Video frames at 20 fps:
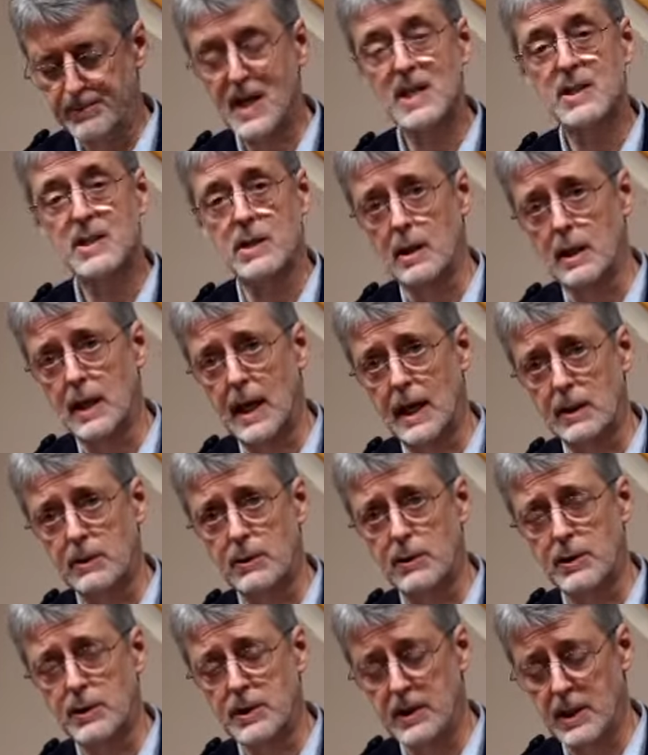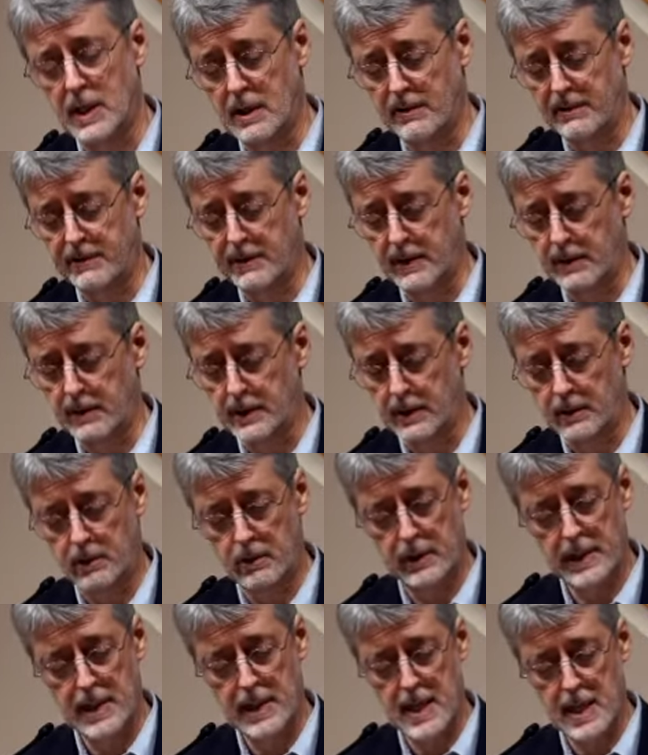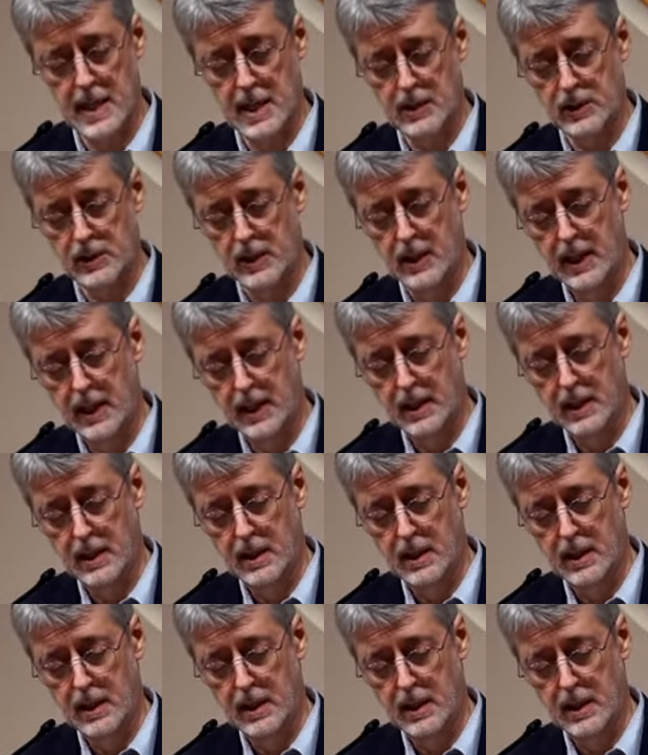basic doctrines at a fairly early age.